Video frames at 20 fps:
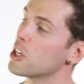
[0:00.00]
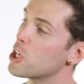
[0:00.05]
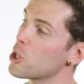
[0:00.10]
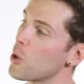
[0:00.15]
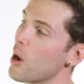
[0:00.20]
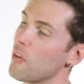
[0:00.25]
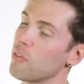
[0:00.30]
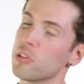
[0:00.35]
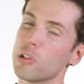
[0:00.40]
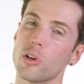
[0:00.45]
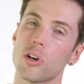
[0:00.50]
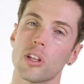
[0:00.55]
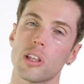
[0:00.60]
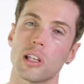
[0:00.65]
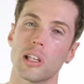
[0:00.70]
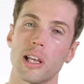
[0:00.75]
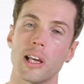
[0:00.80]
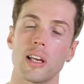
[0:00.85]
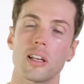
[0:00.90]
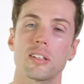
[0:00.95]
do have a look at the
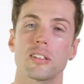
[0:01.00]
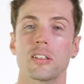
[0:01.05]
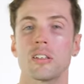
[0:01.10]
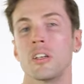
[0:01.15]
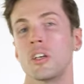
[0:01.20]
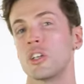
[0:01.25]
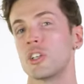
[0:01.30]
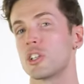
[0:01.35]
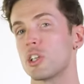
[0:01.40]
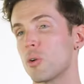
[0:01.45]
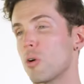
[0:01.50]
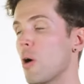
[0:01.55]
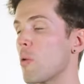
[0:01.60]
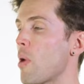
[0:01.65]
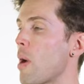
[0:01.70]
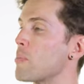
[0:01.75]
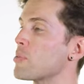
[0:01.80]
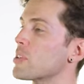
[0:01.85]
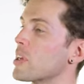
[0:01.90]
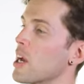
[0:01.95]
links to our
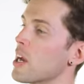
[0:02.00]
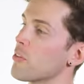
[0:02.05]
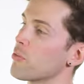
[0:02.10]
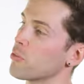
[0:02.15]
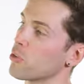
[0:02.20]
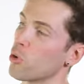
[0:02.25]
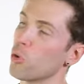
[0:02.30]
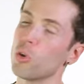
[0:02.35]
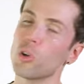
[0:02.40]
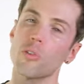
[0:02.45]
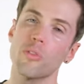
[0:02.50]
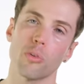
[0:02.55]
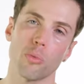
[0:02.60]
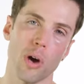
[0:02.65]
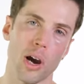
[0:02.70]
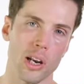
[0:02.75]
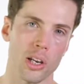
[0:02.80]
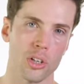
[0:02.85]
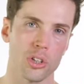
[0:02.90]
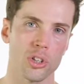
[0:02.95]
website for all of the
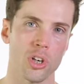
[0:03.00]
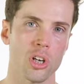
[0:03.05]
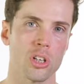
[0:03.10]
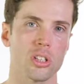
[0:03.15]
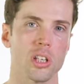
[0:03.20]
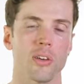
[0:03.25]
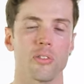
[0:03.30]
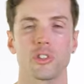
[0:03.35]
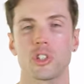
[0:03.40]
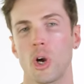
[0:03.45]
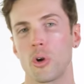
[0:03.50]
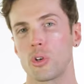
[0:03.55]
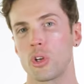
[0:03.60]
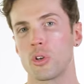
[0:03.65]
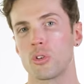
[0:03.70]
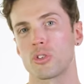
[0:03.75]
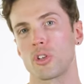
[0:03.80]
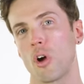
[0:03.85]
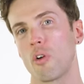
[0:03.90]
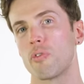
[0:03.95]
riding shirts that I've shown
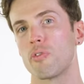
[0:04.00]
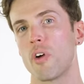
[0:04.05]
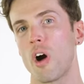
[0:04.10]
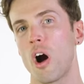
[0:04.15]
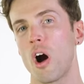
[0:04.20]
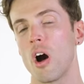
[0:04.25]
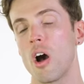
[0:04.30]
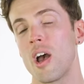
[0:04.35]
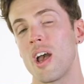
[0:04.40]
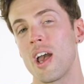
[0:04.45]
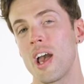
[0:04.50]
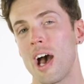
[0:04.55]
you so far.